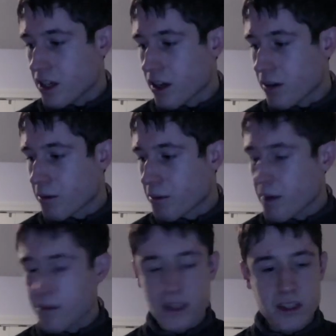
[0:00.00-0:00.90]
I
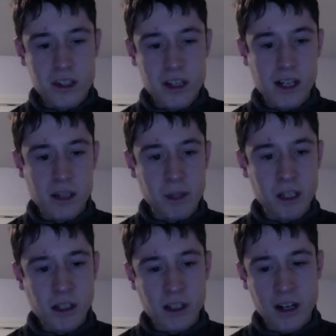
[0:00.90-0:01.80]
remember seeing it at the
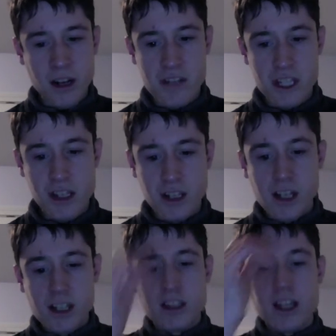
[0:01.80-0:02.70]
beginning and I was
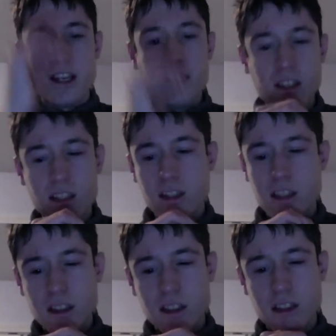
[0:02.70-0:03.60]
like,
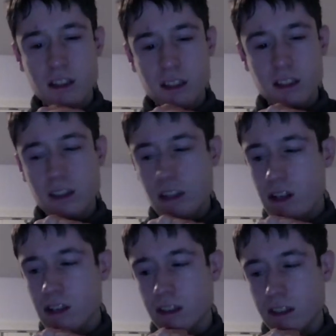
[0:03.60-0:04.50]

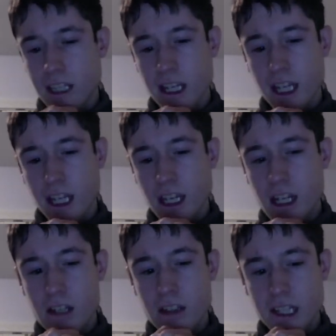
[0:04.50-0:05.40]
oh,
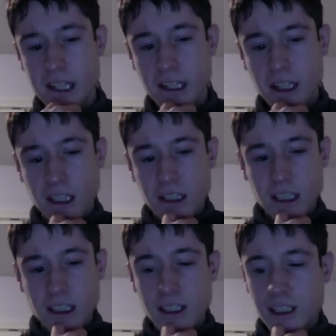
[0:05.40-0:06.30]
okay.
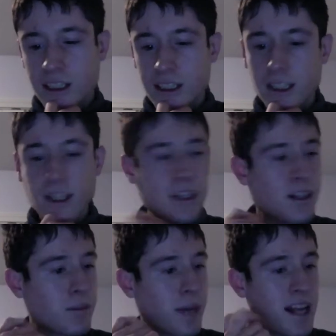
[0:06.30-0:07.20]
And then it got it
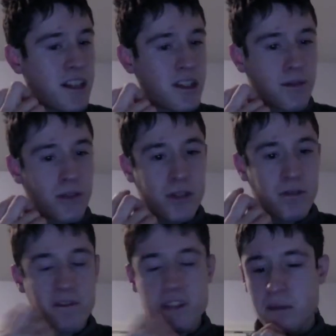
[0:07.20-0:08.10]
past the first
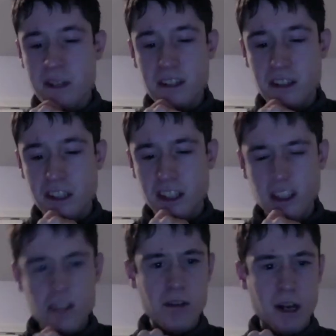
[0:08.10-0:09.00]
15 minutes and I was like,
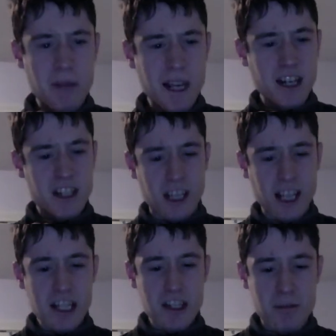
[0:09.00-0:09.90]
oh, I may actually like
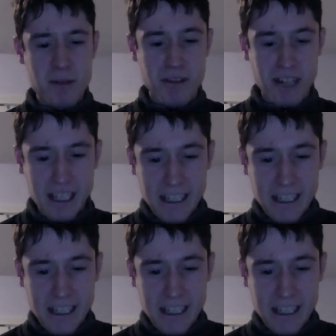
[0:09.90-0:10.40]
this movie.